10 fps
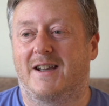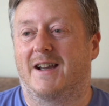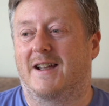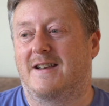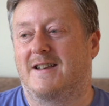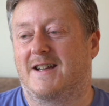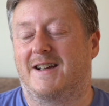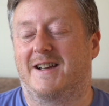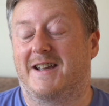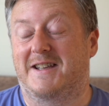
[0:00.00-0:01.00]
and
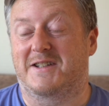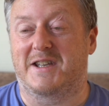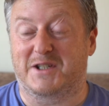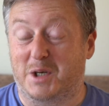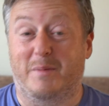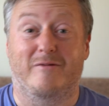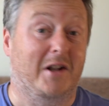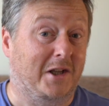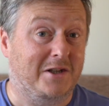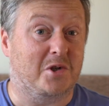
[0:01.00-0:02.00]
it's going to be
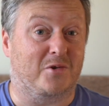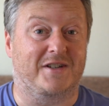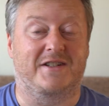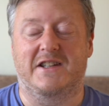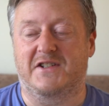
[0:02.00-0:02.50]
really interesting.